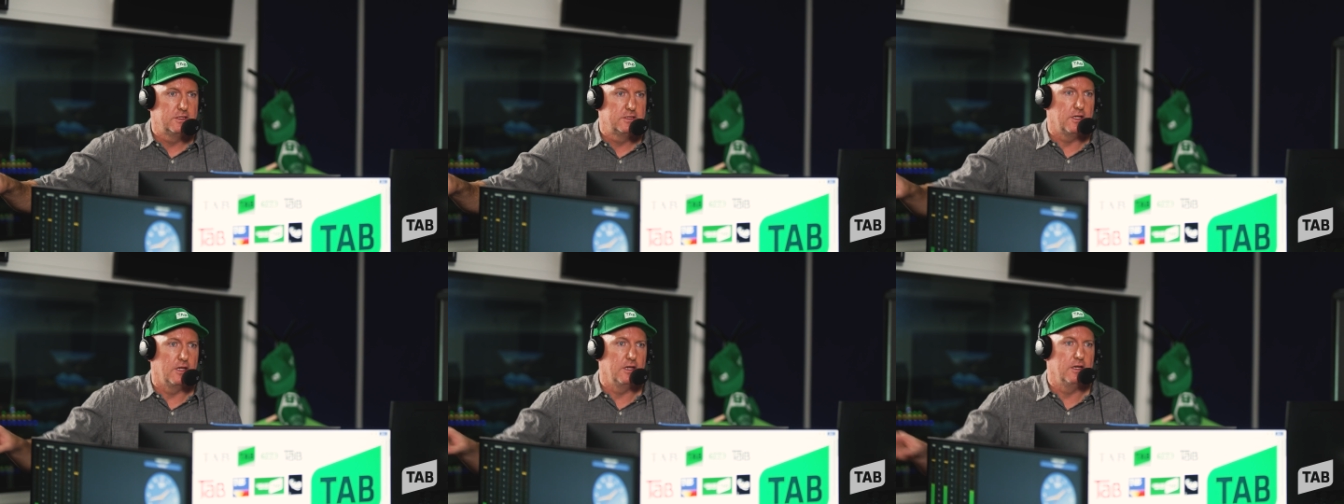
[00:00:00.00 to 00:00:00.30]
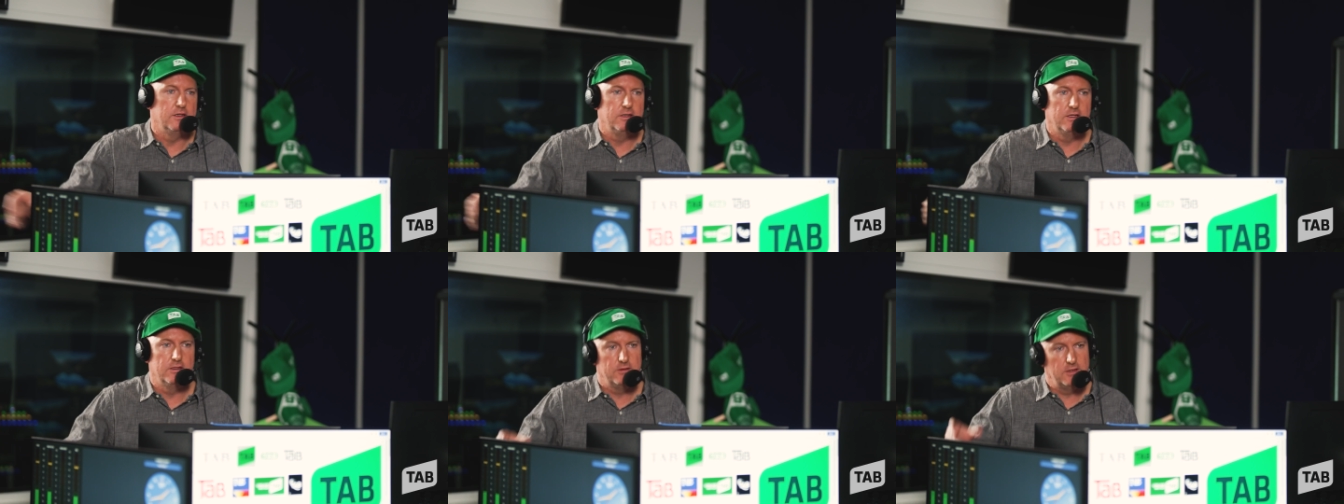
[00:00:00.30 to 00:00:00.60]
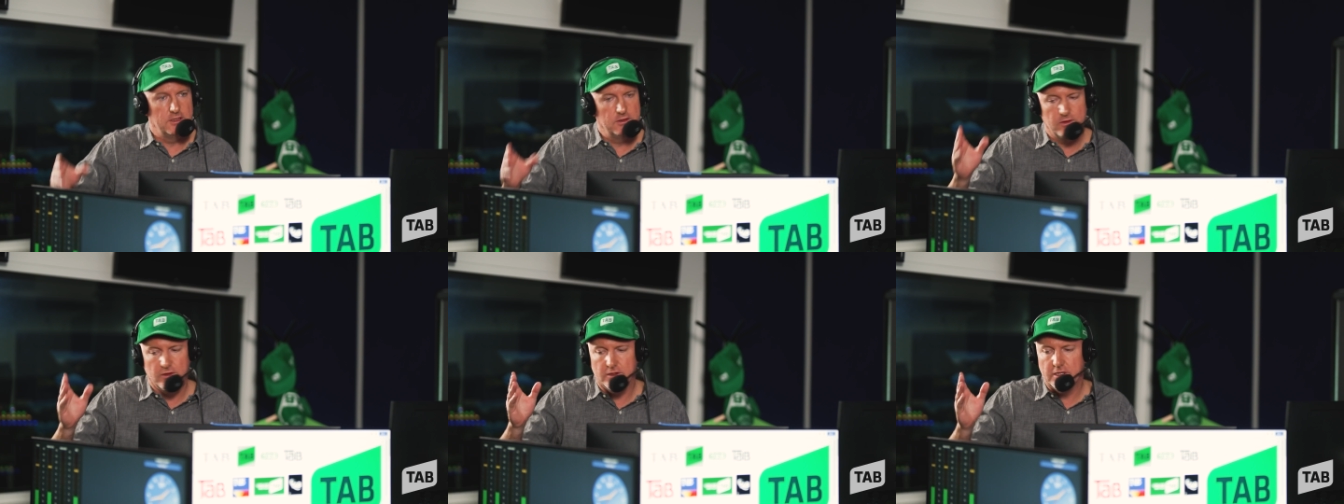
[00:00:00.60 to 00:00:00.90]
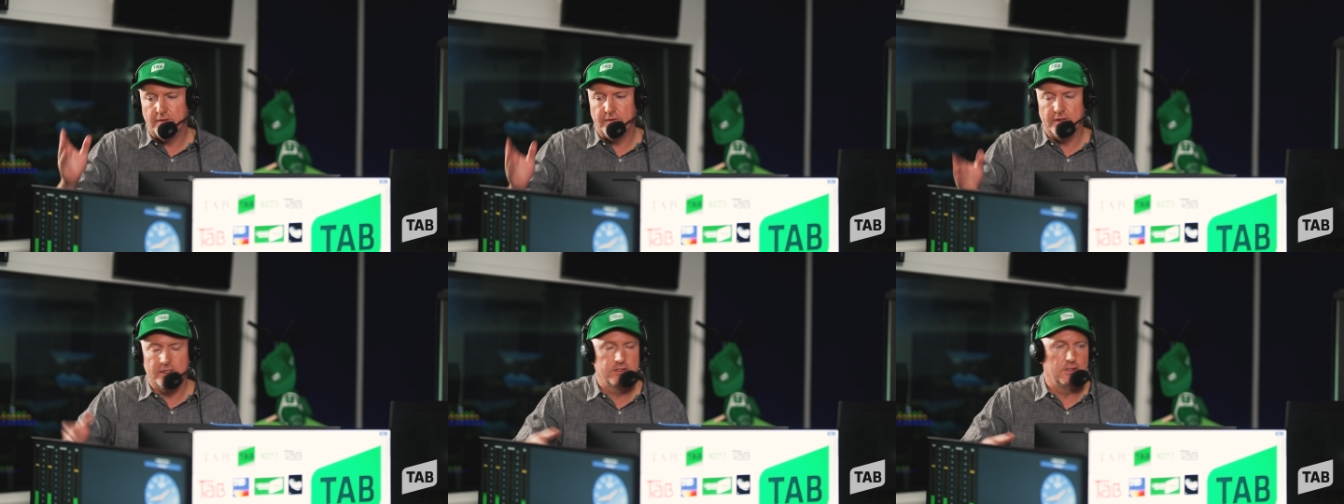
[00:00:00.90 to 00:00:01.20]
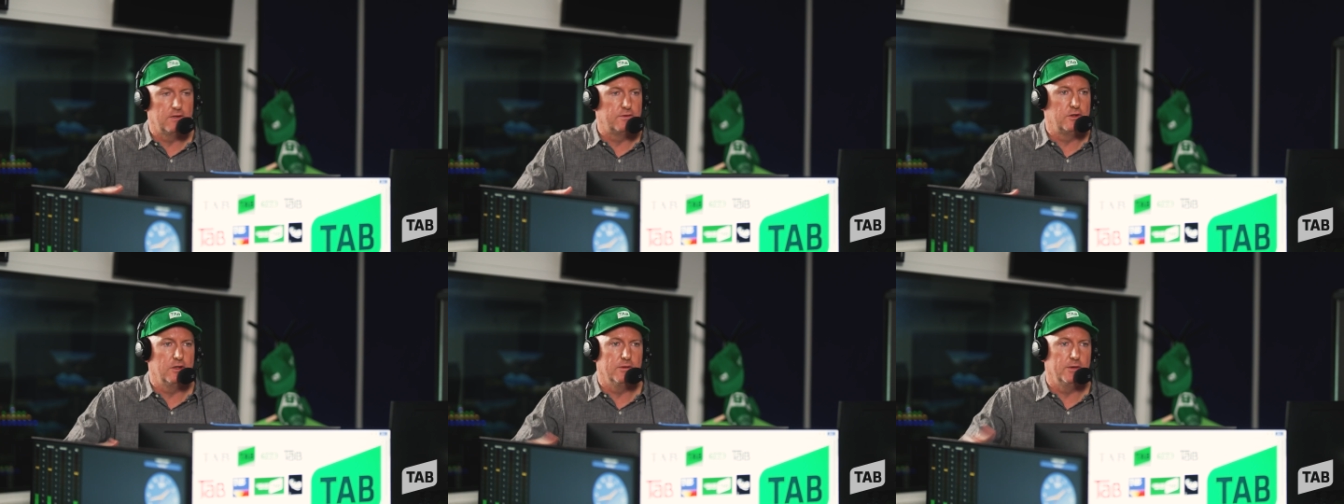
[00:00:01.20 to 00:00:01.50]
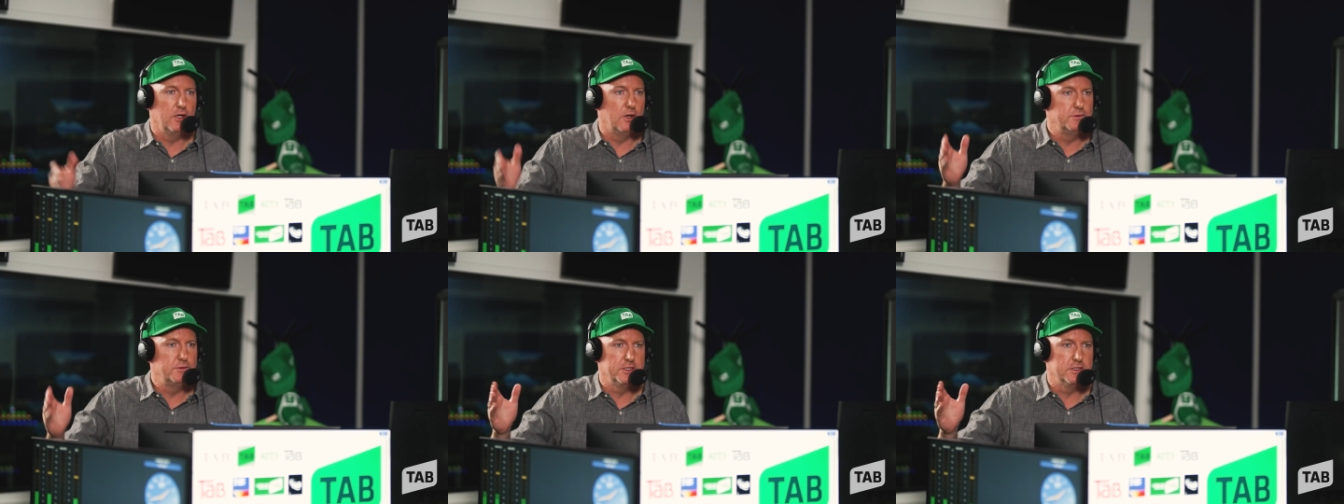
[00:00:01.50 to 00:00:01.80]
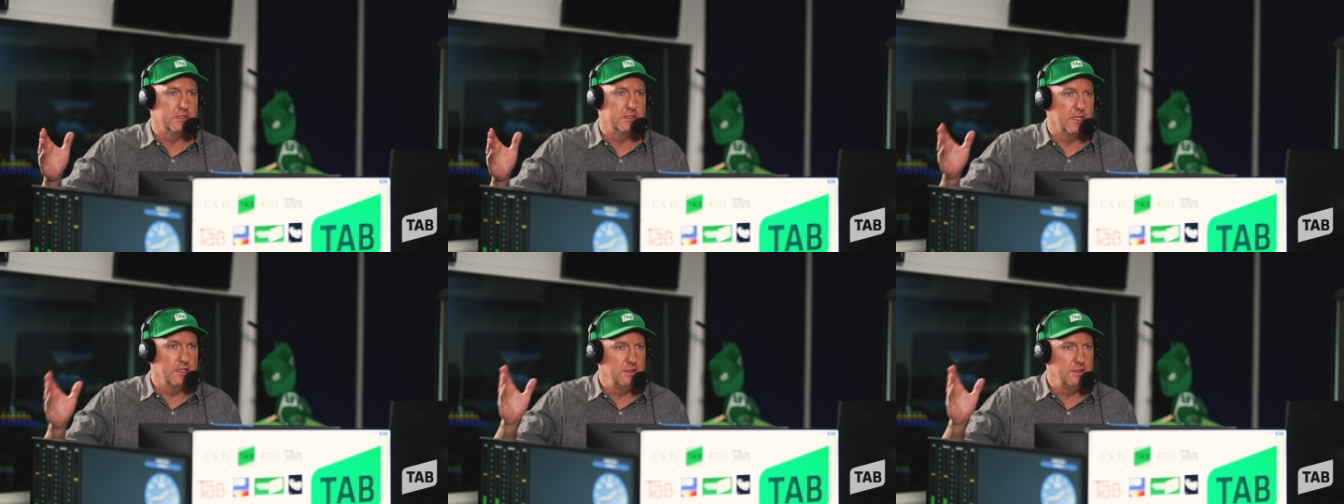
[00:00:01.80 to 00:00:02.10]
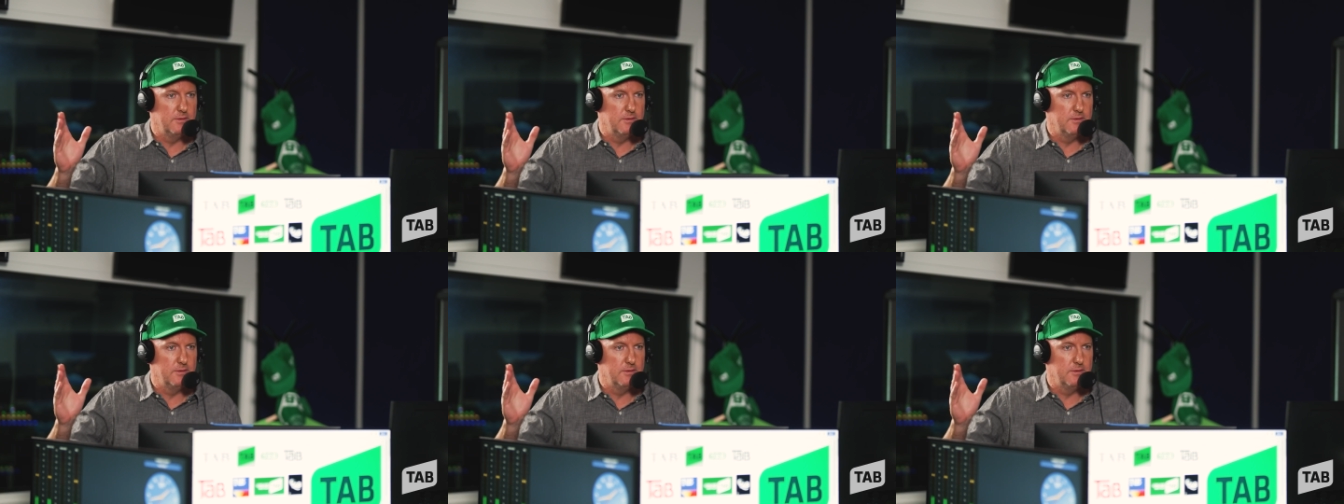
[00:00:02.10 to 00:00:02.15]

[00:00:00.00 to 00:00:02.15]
So you're not giving yourself too many options then.